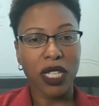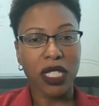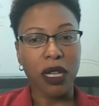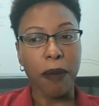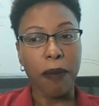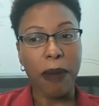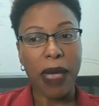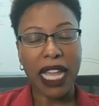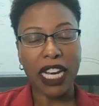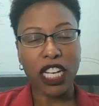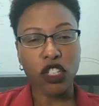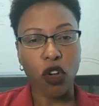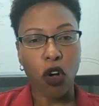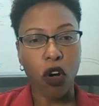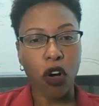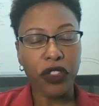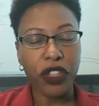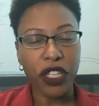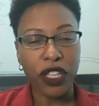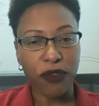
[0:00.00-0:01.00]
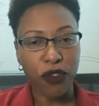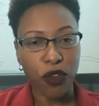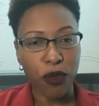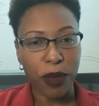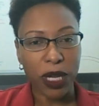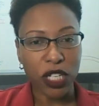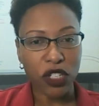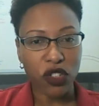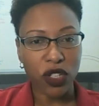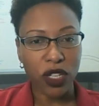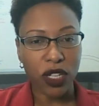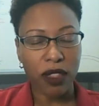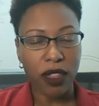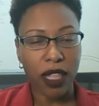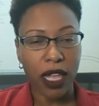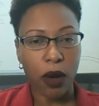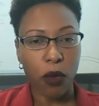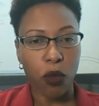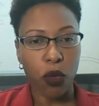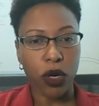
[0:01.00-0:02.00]
manage all the information
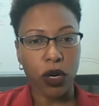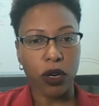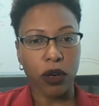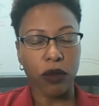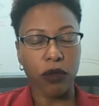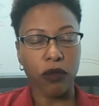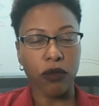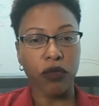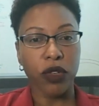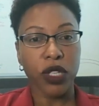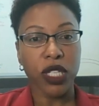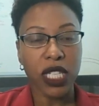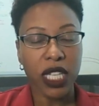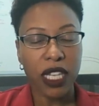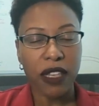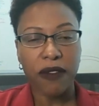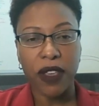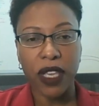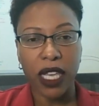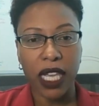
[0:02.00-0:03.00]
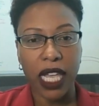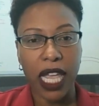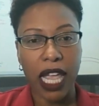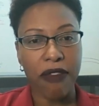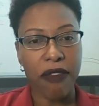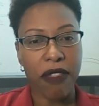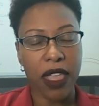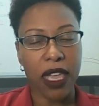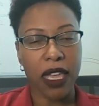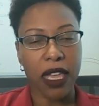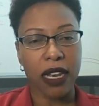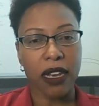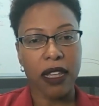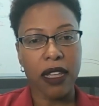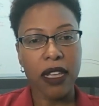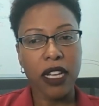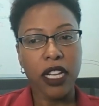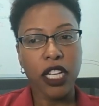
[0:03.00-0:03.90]
that we're receiving, and then